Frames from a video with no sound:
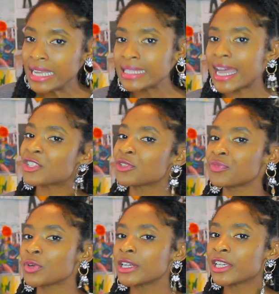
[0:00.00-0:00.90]
It's actually
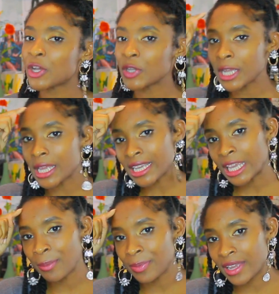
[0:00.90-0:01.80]
for, to
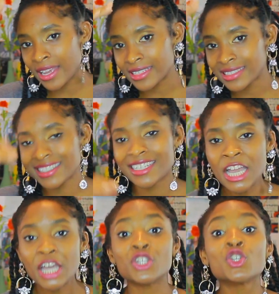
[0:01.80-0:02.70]
keep the
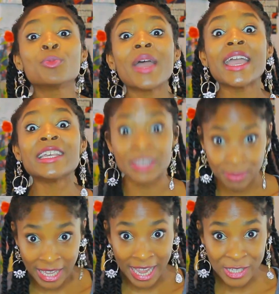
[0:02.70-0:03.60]
toupees in
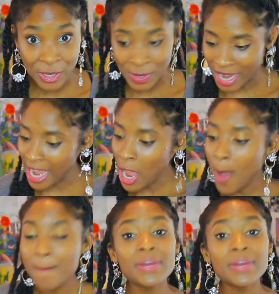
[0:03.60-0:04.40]
place, okay?